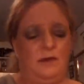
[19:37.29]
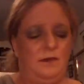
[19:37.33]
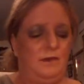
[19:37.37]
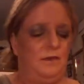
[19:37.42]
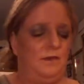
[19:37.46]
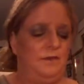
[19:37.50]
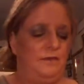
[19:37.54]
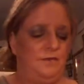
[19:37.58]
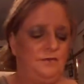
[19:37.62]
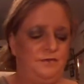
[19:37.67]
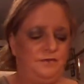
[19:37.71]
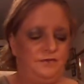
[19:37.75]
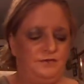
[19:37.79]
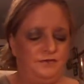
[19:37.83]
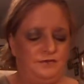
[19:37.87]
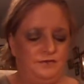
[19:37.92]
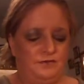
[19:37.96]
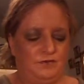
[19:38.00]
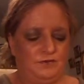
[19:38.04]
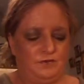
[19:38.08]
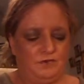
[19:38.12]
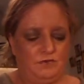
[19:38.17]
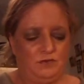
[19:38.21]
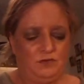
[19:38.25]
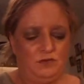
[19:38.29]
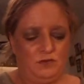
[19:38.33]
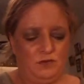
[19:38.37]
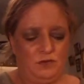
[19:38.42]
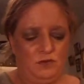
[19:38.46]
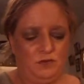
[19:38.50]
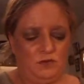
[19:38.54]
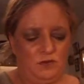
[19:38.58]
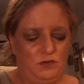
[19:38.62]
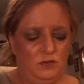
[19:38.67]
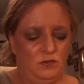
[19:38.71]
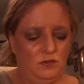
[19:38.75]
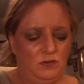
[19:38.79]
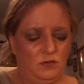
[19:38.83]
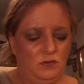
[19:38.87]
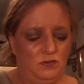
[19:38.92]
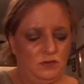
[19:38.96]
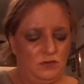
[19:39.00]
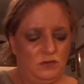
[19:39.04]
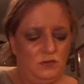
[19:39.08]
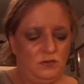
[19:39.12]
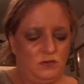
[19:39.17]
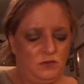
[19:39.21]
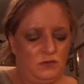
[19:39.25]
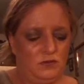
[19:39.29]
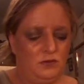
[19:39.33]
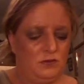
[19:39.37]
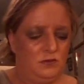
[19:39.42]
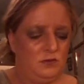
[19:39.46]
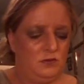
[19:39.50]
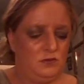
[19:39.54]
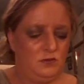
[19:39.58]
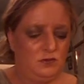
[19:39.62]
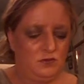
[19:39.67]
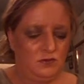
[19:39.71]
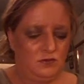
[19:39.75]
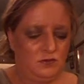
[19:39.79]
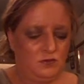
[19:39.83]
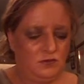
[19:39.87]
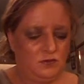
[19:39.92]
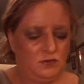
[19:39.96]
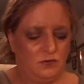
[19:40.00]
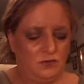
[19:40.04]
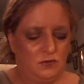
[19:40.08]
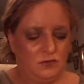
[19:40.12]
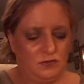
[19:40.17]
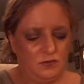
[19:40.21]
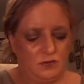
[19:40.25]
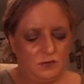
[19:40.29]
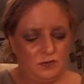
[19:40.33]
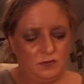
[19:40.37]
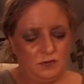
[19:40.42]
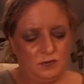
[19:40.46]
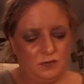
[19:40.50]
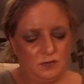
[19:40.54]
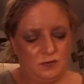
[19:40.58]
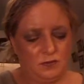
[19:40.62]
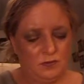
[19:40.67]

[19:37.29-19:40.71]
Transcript: No one is speaking in this clip.